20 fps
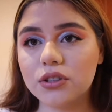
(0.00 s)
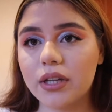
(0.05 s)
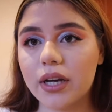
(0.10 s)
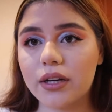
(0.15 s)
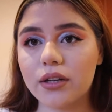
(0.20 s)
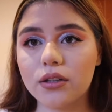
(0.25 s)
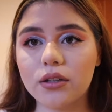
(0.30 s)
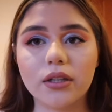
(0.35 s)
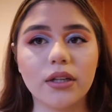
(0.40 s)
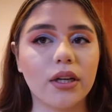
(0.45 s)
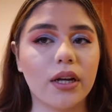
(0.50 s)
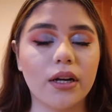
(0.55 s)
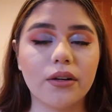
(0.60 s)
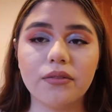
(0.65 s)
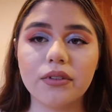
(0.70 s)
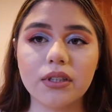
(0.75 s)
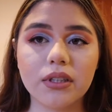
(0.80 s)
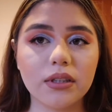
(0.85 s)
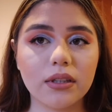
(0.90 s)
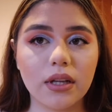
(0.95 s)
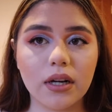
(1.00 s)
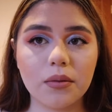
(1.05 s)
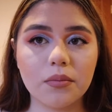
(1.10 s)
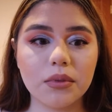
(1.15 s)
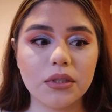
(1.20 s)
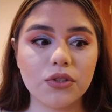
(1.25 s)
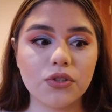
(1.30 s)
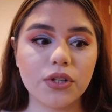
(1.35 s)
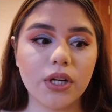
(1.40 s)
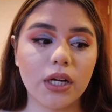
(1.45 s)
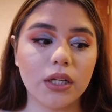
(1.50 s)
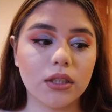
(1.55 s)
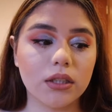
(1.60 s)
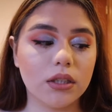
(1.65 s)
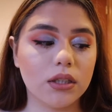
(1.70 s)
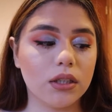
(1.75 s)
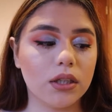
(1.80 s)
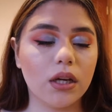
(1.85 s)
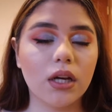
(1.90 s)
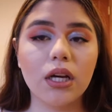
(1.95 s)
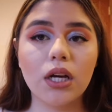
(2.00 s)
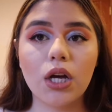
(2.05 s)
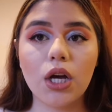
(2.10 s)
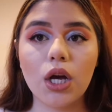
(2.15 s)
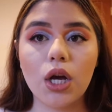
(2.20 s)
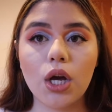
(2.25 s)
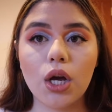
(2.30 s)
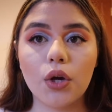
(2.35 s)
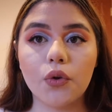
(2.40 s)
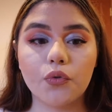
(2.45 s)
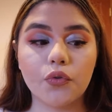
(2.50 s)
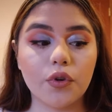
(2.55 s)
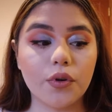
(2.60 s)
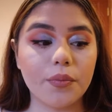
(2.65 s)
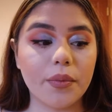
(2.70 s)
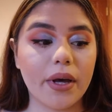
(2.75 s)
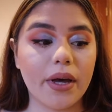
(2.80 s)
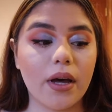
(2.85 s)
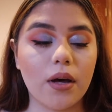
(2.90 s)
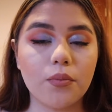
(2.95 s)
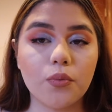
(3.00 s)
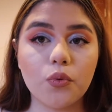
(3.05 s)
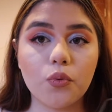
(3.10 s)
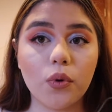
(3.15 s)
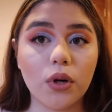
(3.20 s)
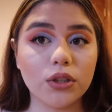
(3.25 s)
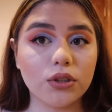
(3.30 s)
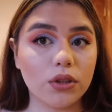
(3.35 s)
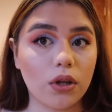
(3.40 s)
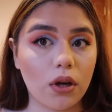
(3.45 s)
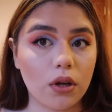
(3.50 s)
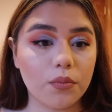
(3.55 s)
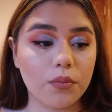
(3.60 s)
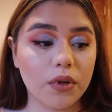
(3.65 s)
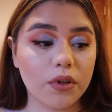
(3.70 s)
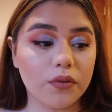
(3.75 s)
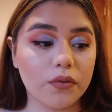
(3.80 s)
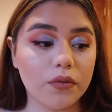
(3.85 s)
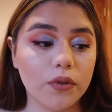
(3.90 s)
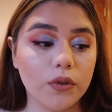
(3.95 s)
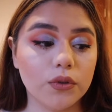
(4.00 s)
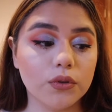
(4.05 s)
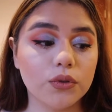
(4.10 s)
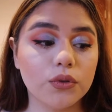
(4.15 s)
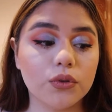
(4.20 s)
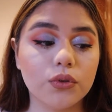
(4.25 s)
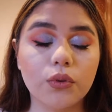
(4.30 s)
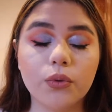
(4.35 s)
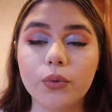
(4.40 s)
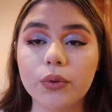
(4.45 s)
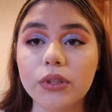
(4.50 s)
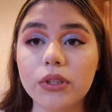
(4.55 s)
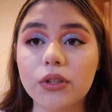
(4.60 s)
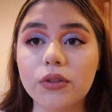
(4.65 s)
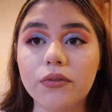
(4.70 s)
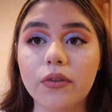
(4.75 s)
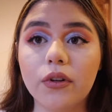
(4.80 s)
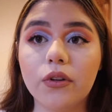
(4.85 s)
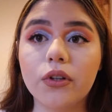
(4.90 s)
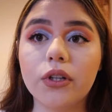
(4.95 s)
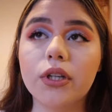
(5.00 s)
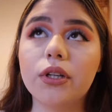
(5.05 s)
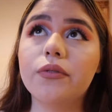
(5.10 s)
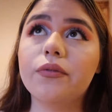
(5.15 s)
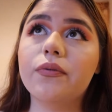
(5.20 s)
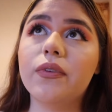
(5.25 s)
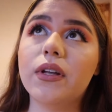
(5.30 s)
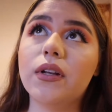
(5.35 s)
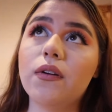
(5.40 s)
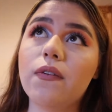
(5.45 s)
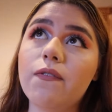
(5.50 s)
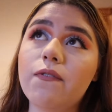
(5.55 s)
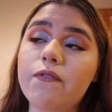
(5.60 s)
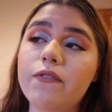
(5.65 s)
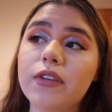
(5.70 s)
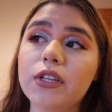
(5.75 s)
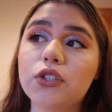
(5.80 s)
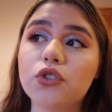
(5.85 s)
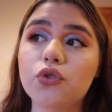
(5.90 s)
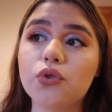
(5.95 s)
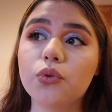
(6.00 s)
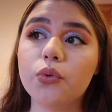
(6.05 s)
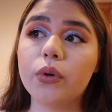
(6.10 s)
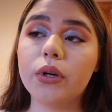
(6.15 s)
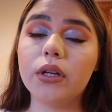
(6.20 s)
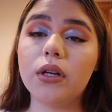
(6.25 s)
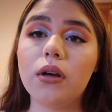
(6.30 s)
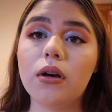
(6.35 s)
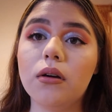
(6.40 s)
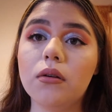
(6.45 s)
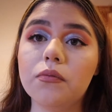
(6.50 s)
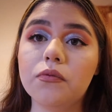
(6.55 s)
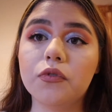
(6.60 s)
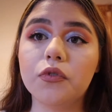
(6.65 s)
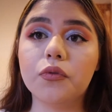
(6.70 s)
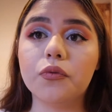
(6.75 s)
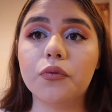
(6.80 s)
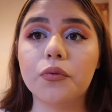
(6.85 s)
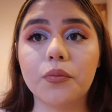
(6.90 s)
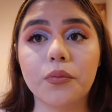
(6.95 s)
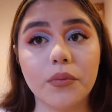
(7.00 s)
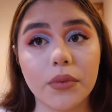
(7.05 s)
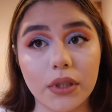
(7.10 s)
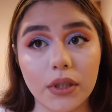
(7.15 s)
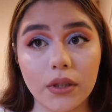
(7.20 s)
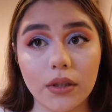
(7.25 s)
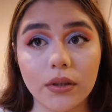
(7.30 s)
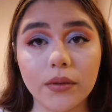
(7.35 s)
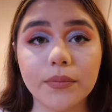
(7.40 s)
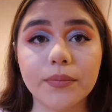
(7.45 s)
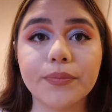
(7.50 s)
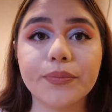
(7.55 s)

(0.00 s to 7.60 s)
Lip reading: could look at everything that I've been tracking from my Apple Watch on my phone. So it's very beneficial and helpful for me.